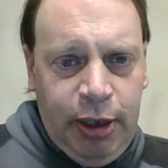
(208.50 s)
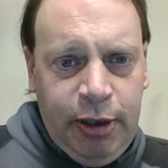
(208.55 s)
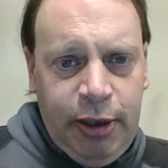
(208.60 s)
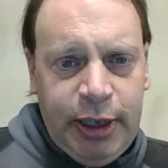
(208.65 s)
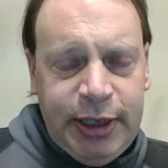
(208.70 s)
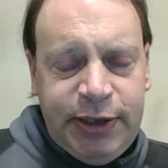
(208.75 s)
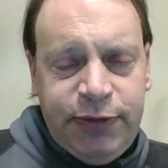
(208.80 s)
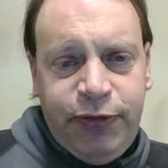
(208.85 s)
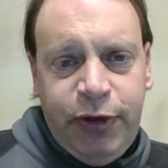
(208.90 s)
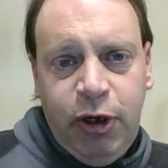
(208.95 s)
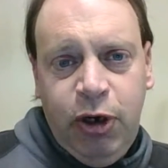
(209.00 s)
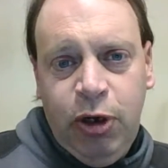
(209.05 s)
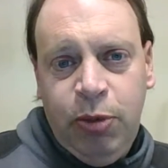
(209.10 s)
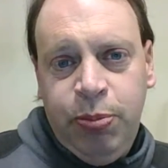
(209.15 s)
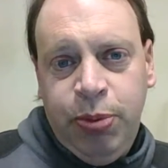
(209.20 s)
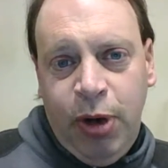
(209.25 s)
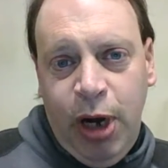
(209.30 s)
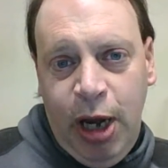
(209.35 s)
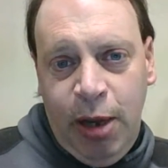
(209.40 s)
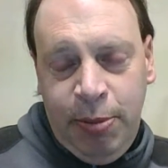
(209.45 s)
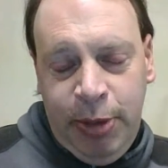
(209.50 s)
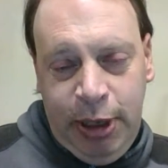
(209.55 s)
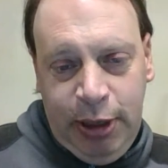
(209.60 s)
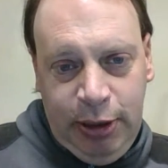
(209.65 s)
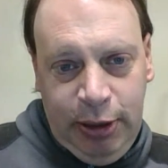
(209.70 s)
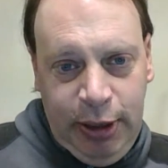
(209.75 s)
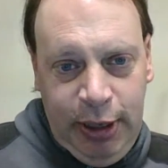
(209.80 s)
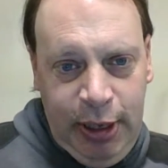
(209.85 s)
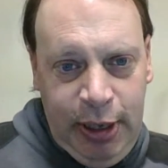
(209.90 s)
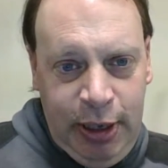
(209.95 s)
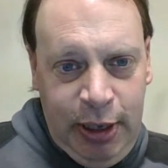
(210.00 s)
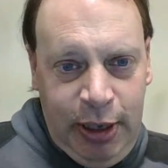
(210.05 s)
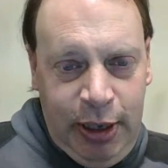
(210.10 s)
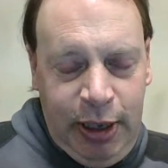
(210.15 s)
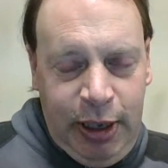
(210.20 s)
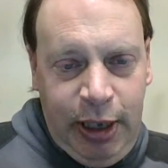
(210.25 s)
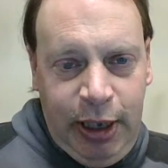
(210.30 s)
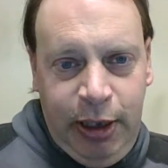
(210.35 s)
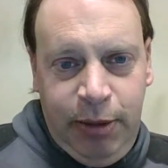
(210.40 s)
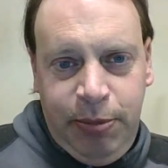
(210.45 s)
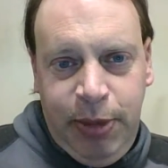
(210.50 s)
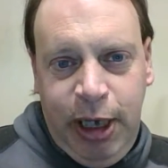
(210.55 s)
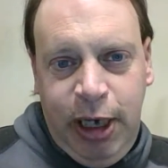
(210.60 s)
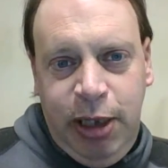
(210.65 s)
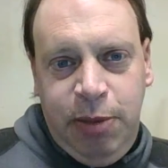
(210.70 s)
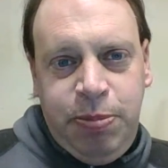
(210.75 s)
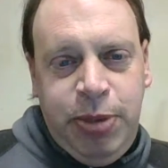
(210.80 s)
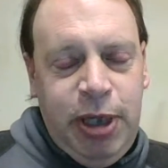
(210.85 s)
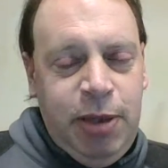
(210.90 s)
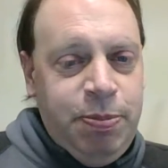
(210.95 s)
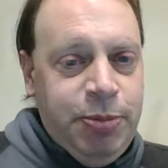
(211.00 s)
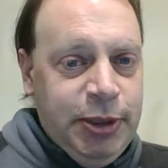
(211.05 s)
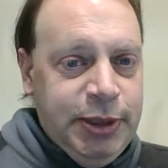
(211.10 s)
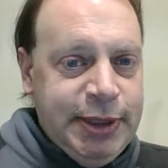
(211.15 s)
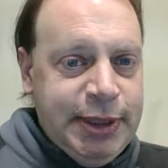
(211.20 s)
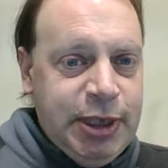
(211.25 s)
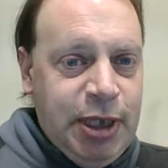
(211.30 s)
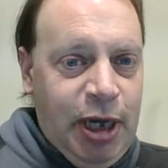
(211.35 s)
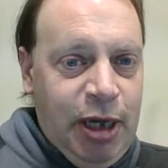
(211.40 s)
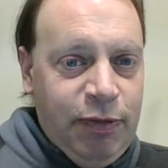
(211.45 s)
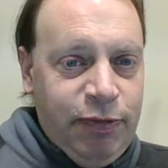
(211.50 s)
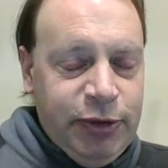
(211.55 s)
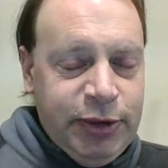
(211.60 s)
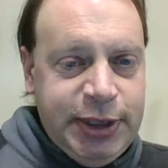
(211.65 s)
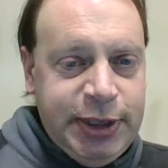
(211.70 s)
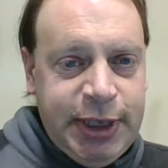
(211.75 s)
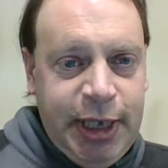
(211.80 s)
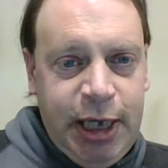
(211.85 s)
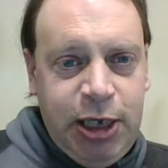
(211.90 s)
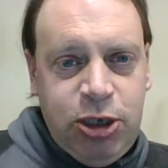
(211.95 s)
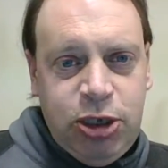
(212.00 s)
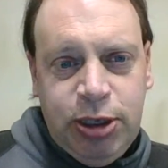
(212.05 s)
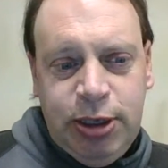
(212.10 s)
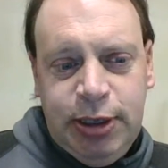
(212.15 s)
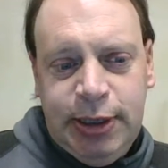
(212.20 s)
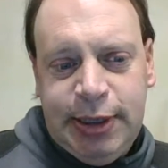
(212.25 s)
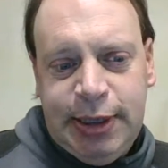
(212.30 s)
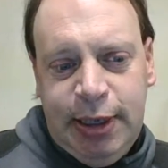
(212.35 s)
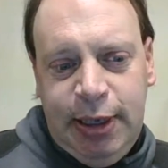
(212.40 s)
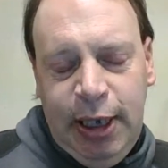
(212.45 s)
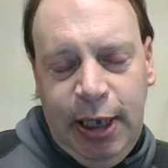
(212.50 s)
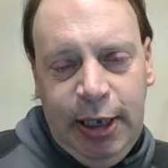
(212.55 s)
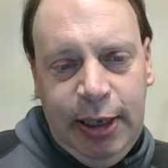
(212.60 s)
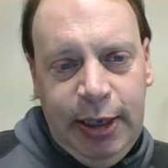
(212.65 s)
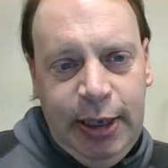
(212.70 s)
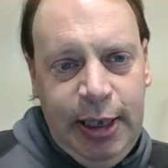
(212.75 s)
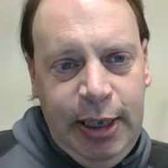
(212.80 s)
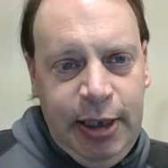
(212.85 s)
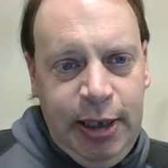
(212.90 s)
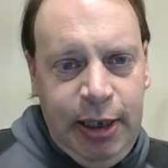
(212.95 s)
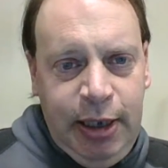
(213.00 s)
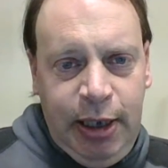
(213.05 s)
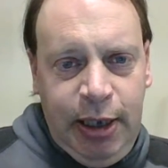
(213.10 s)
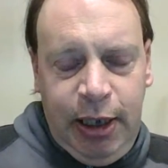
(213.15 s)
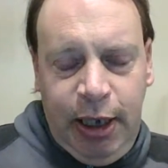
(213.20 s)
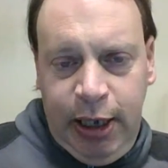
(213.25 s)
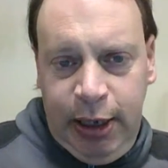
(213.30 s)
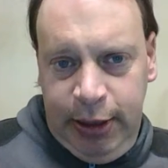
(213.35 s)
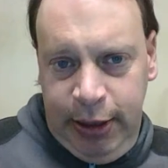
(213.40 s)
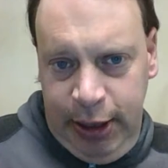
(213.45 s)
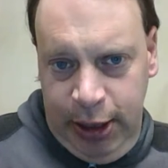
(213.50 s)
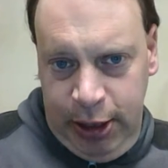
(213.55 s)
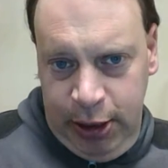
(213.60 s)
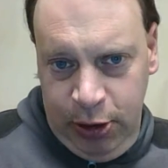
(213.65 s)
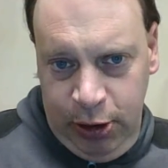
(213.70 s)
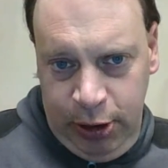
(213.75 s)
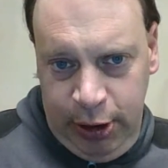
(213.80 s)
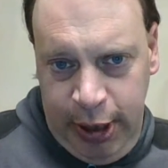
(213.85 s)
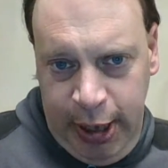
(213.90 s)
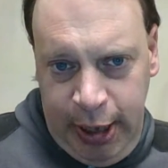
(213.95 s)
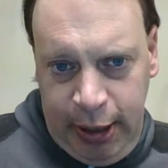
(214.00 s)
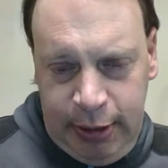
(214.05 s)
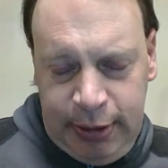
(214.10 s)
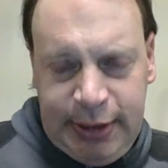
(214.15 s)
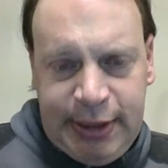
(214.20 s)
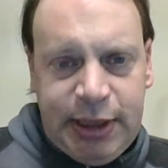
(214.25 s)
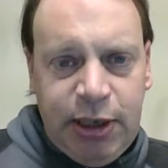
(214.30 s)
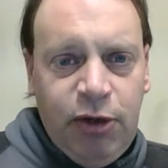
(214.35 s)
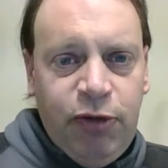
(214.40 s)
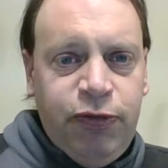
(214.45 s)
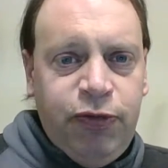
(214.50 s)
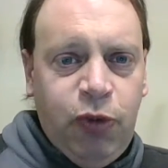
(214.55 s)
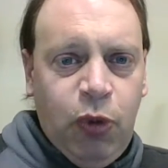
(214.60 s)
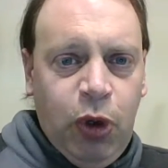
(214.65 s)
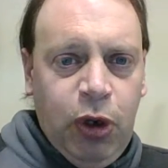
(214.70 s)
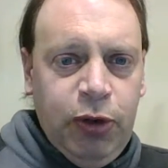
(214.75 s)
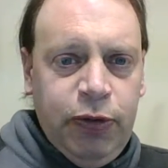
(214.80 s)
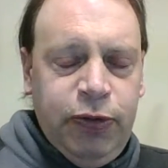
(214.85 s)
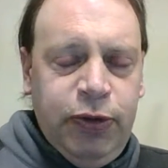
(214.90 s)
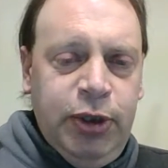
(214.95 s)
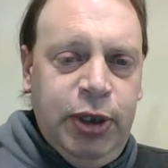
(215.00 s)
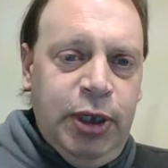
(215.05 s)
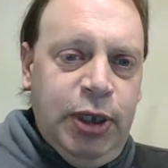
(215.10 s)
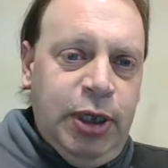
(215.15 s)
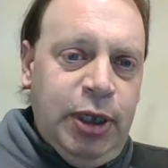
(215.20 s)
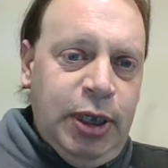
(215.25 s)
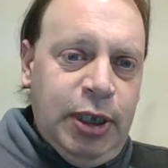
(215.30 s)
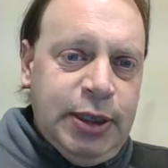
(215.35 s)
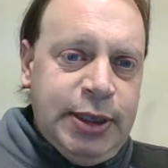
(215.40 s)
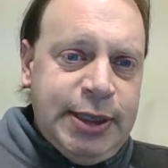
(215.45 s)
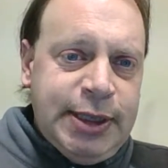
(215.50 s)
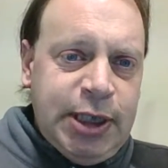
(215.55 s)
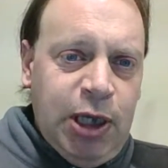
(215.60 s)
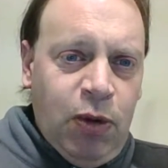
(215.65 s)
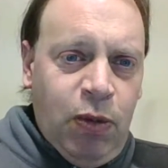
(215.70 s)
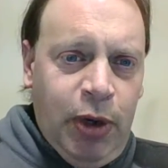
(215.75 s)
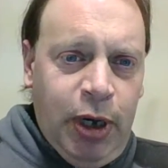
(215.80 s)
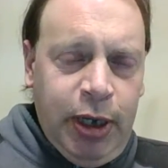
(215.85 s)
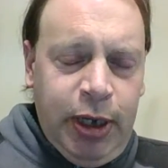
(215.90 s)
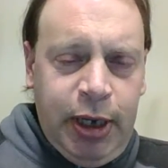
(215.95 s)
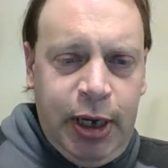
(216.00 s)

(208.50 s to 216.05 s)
has figured prominently in many people's conversations and on the internet and so forth and so on.